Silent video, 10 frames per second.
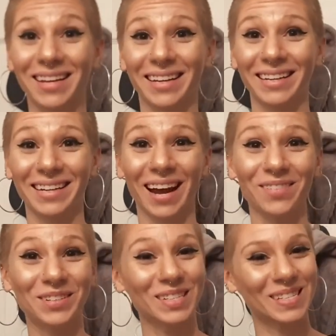and I
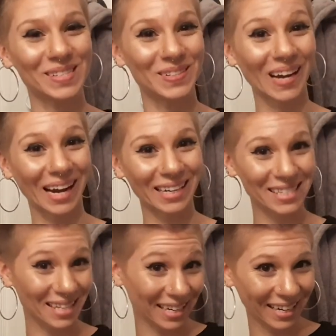will see you
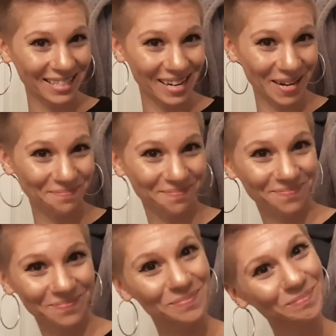guys next time.
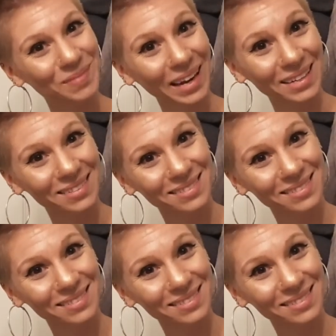Bye.